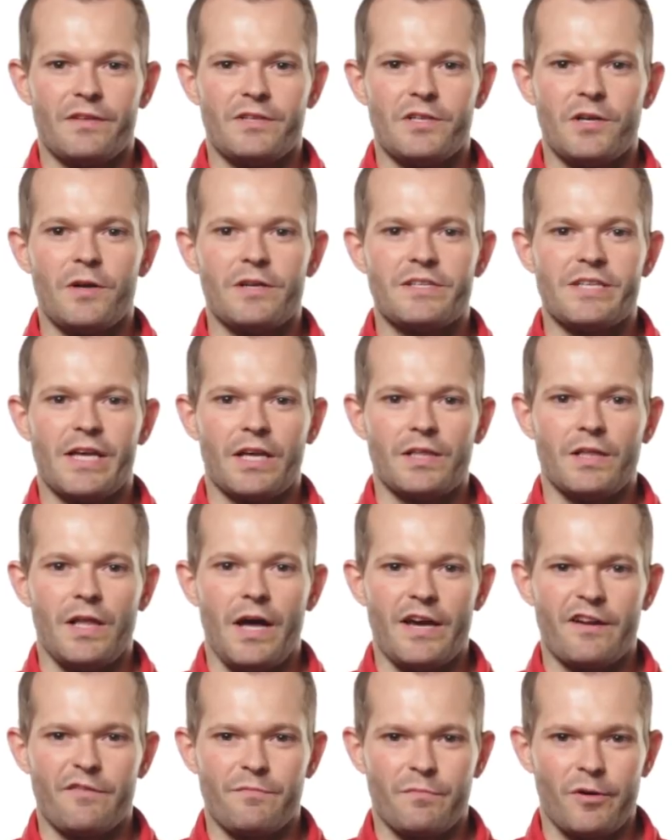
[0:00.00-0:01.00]
the Duratech
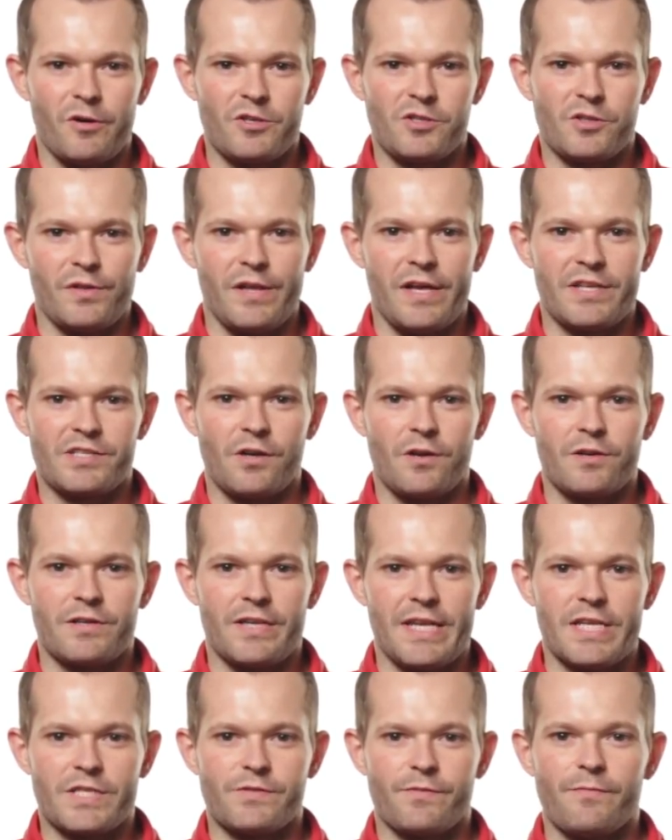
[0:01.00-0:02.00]
line of personal S R
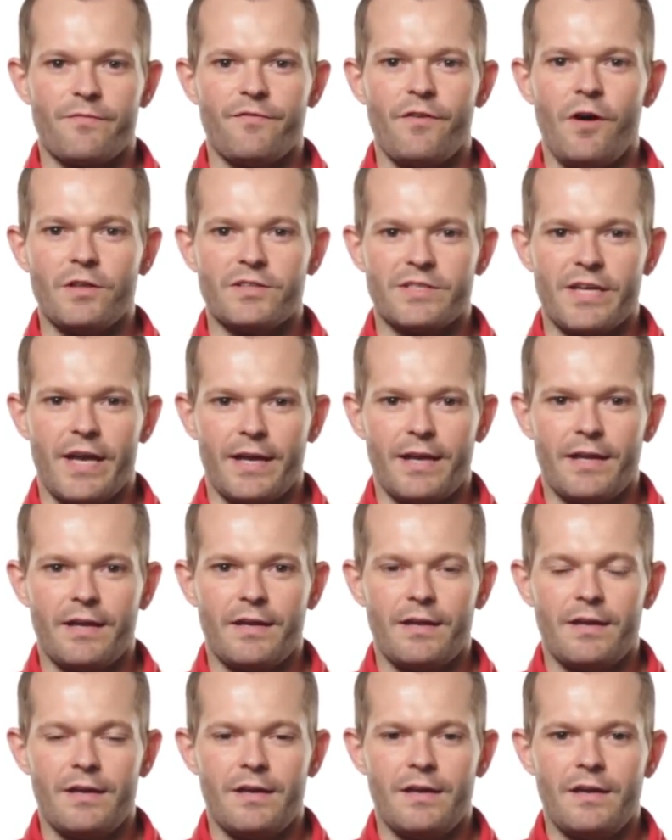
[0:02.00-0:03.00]
Ds from Falltech.
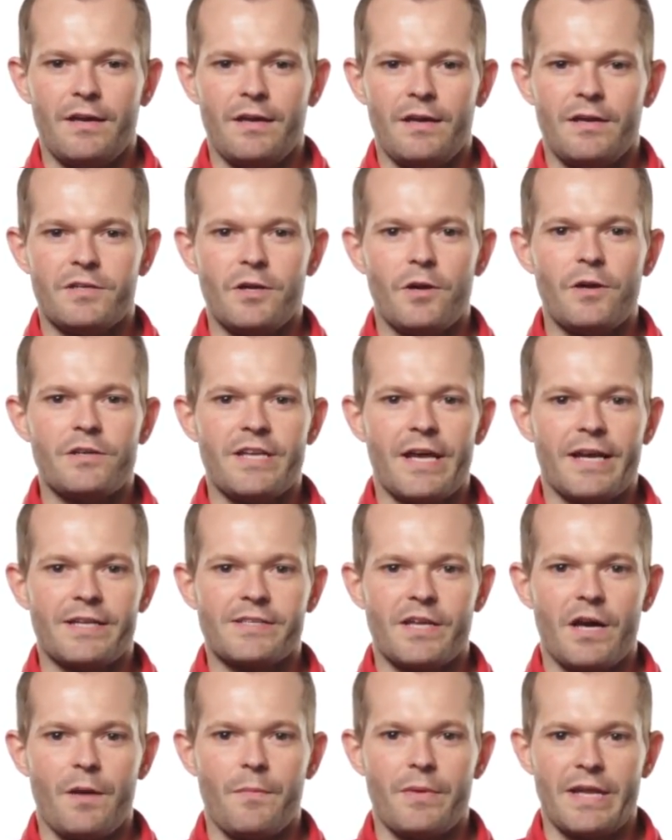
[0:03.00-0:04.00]

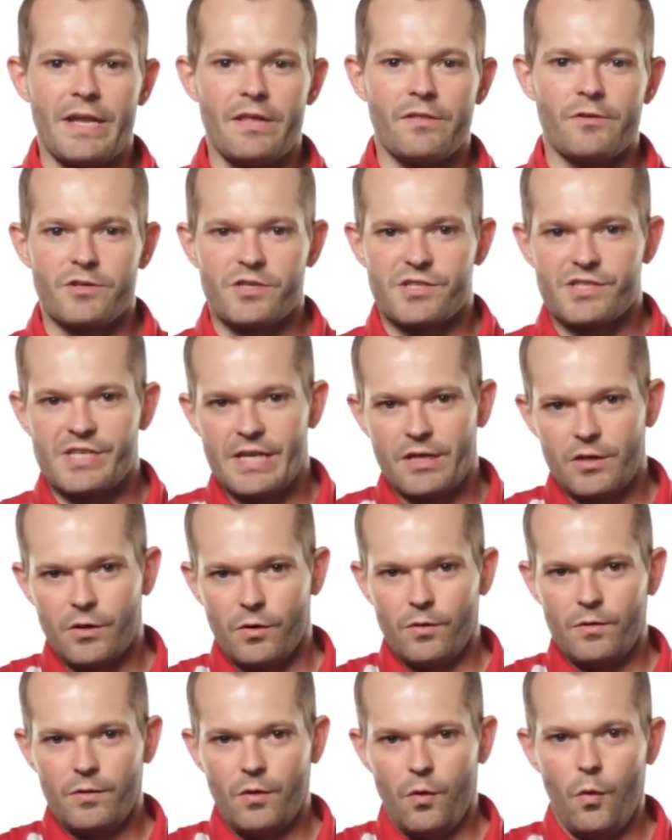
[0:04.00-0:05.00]
Duratechs come in either
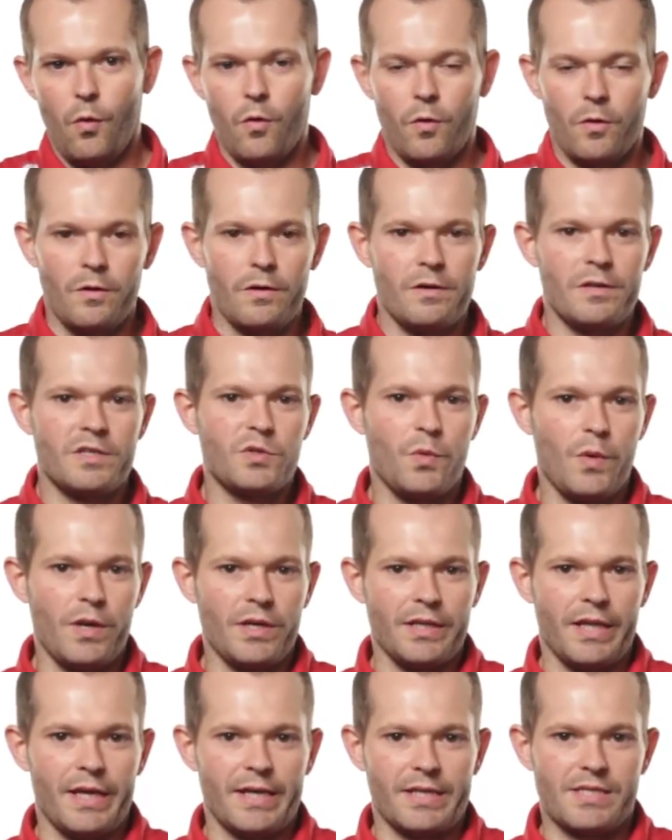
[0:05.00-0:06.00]
single or
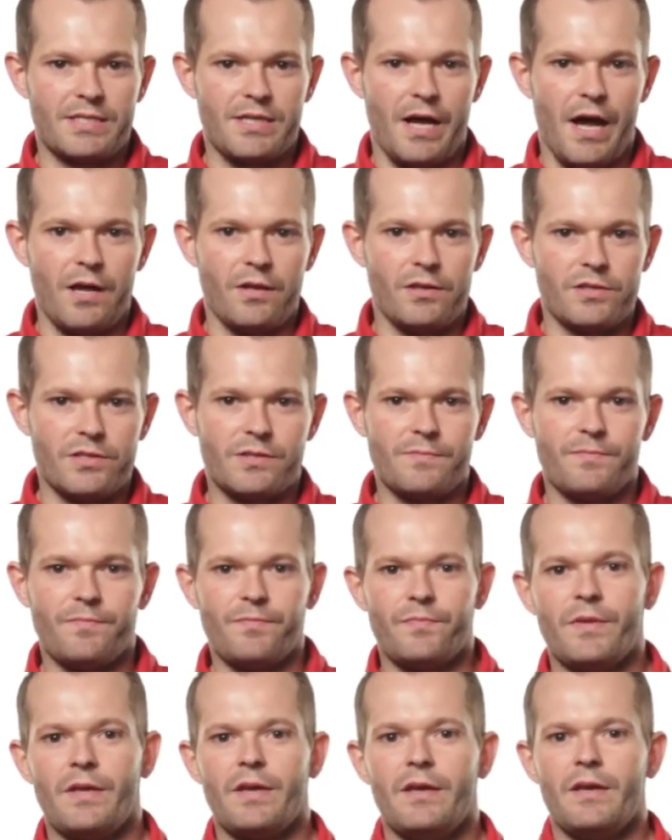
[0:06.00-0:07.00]
twin leg styles.
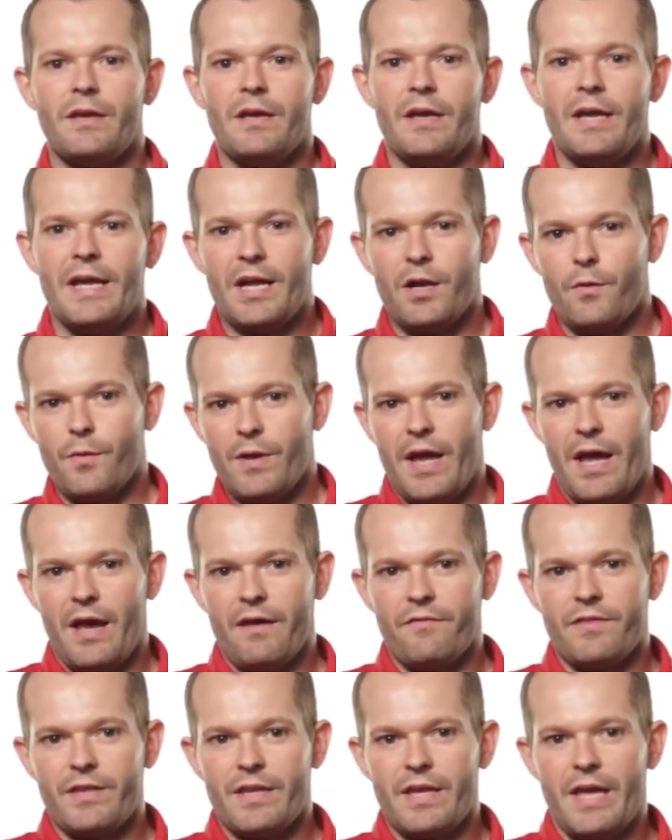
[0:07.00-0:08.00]
Here we
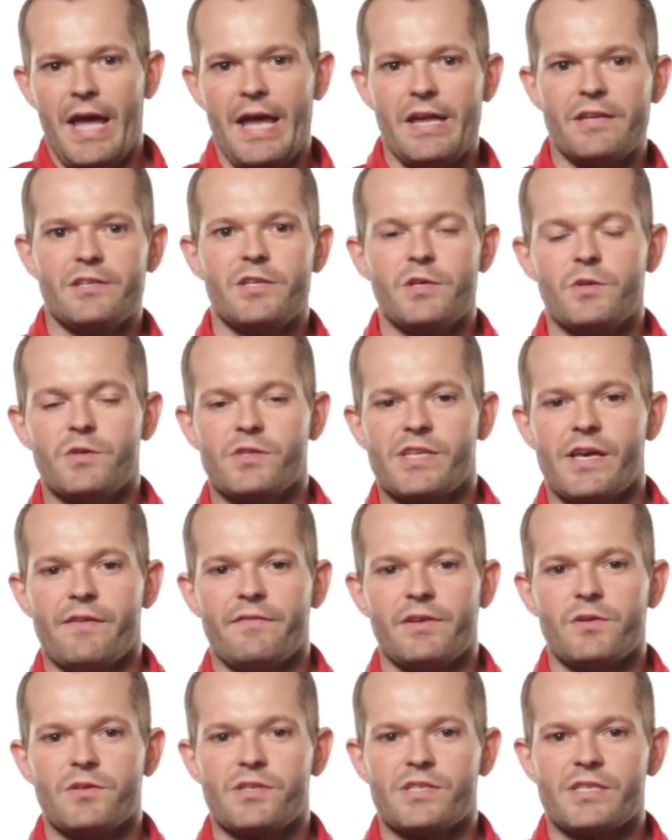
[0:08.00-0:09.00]
have the eight two
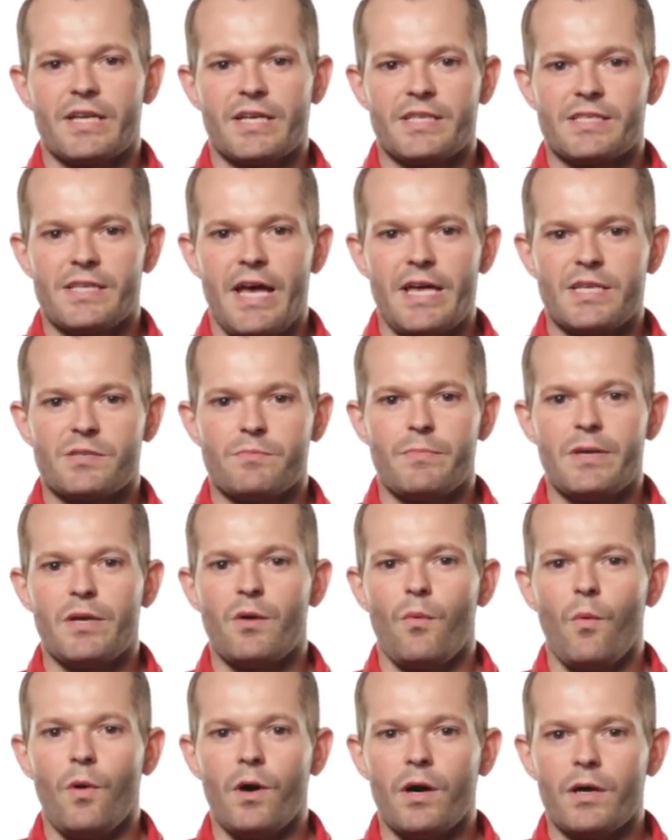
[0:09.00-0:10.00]
seven oh six S B
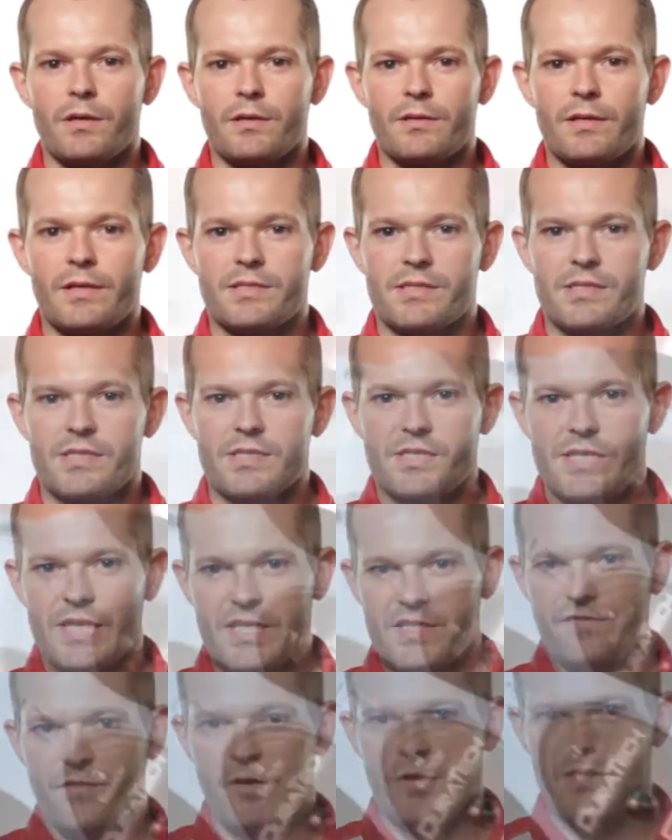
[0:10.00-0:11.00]
one. It's a
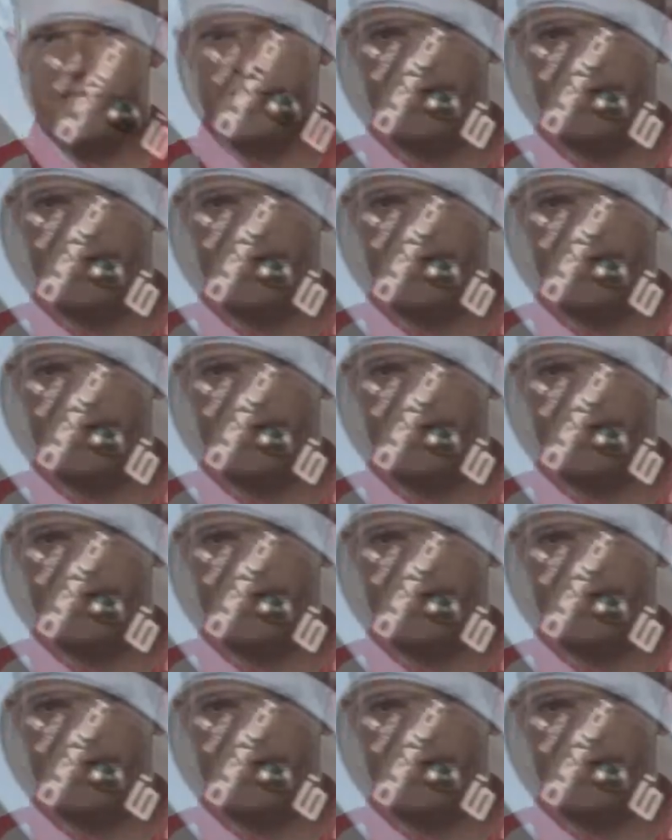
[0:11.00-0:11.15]
six foot